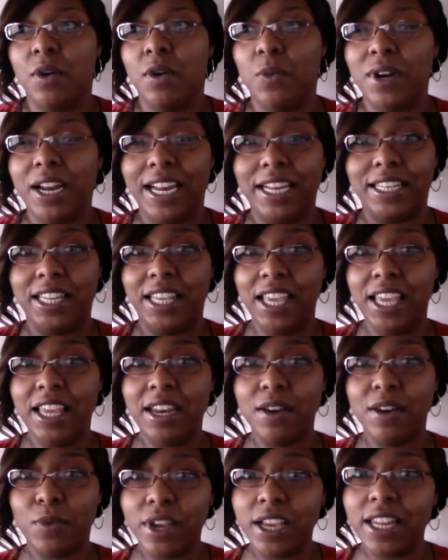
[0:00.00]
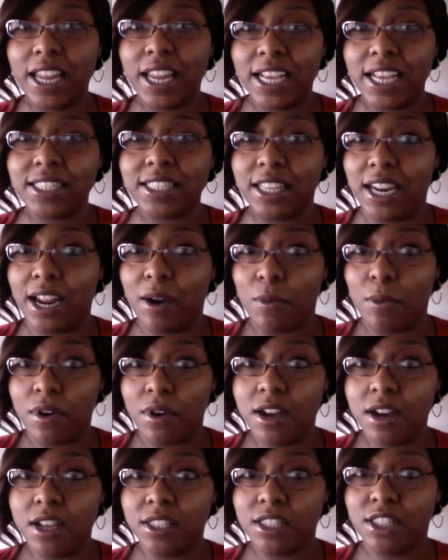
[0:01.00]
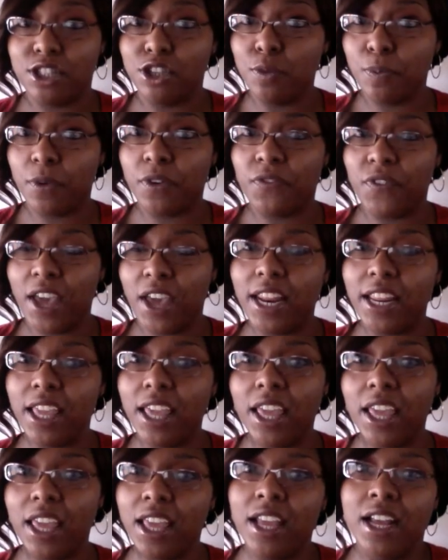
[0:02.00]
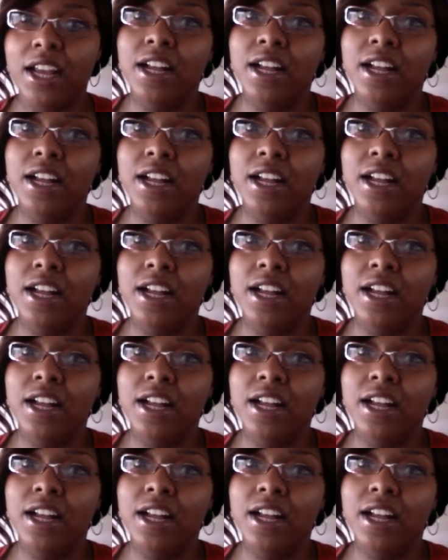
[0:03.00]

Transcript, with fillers: when I did realize that I was super fat again,